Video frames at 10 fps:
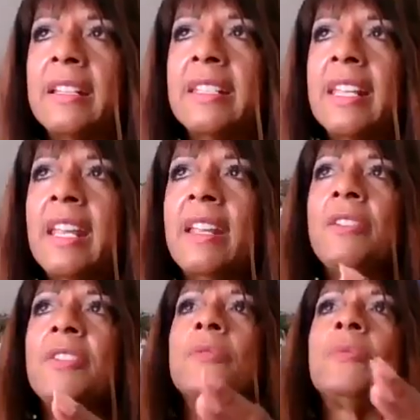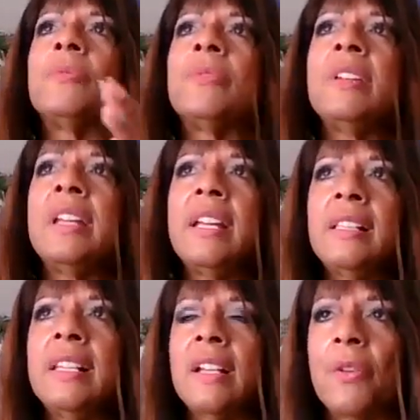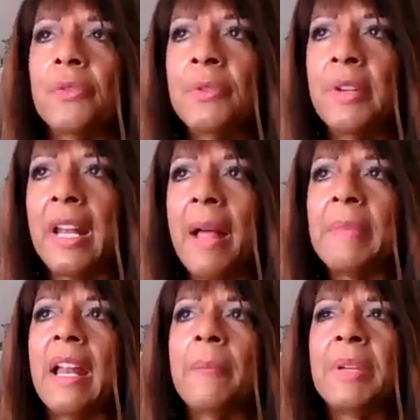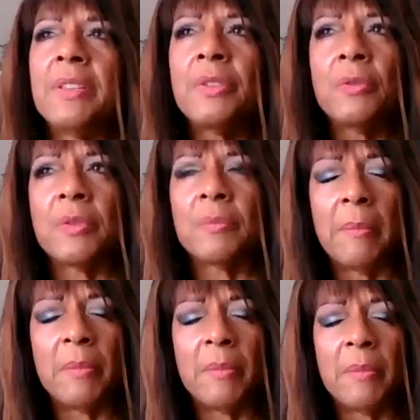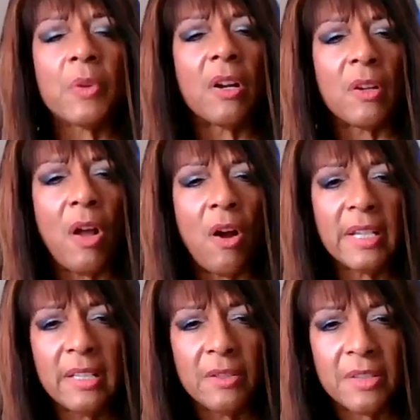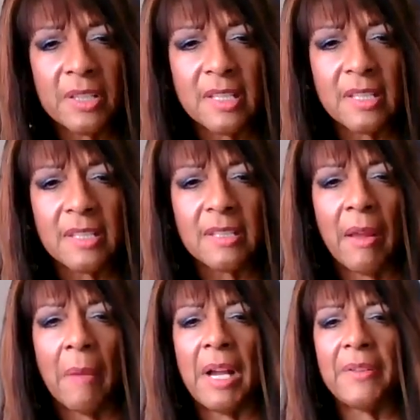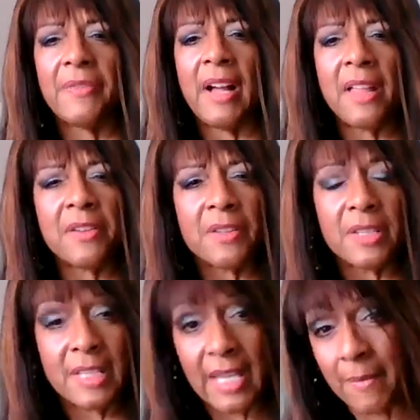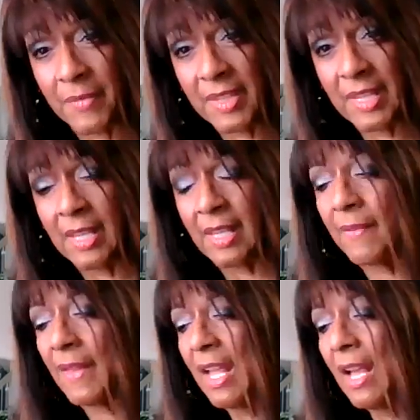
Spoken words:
until you really go through that. I mean, I've been through with my mother with her long illnesses, my father, the same thing.